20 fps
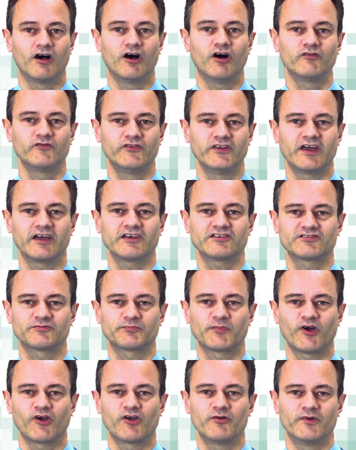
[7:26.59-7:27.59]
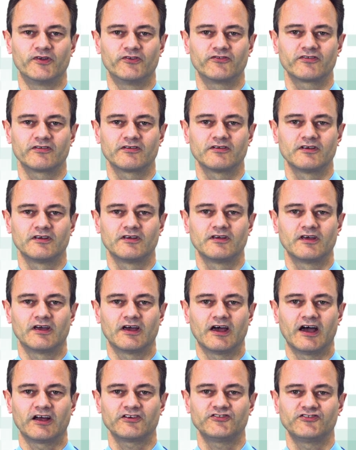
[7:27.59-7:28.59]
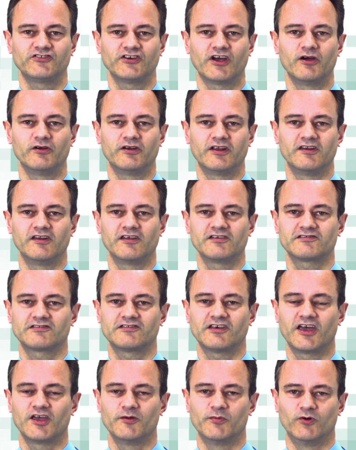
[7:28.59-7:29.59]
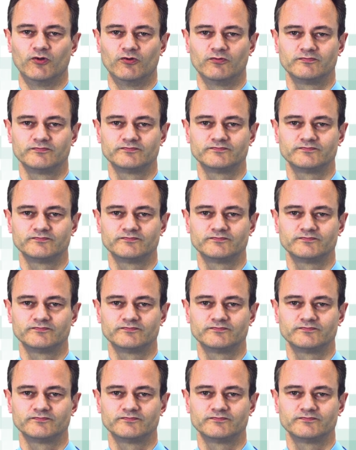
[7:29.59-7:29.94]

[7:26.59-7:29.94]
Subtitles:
of the experiment, as shown in this table.